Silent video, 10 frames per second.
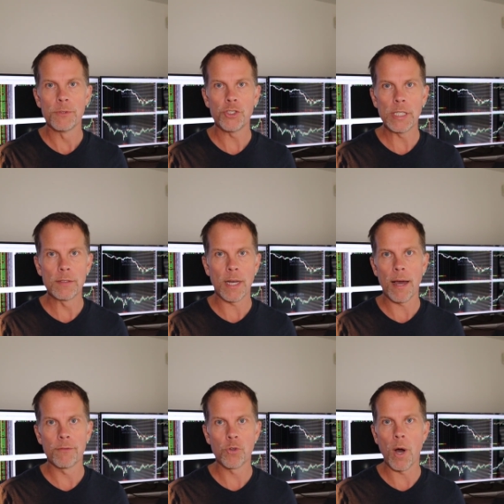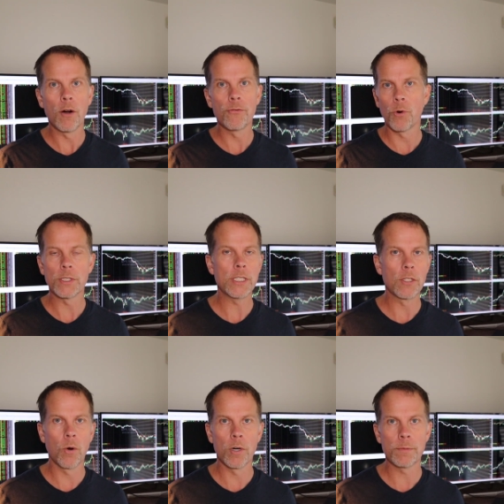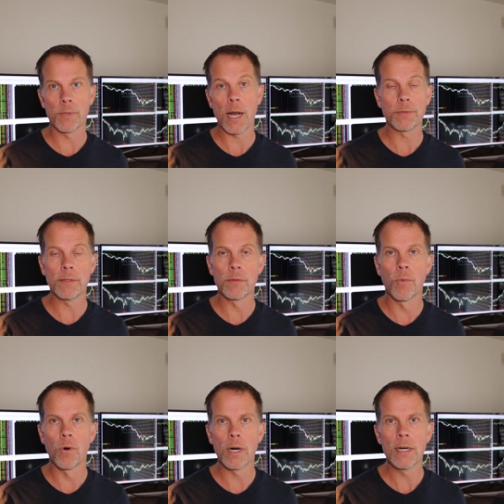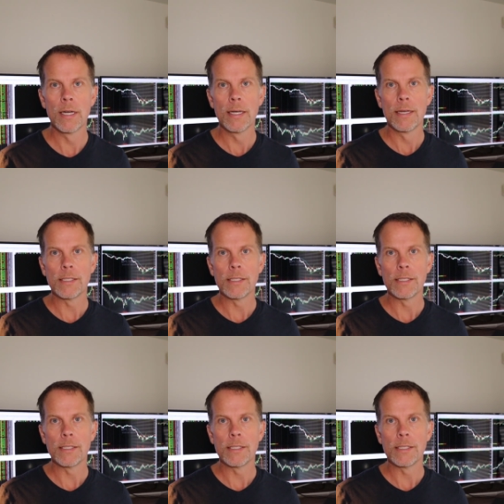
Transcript: machines that have 12, 14 cores, perhaps even more.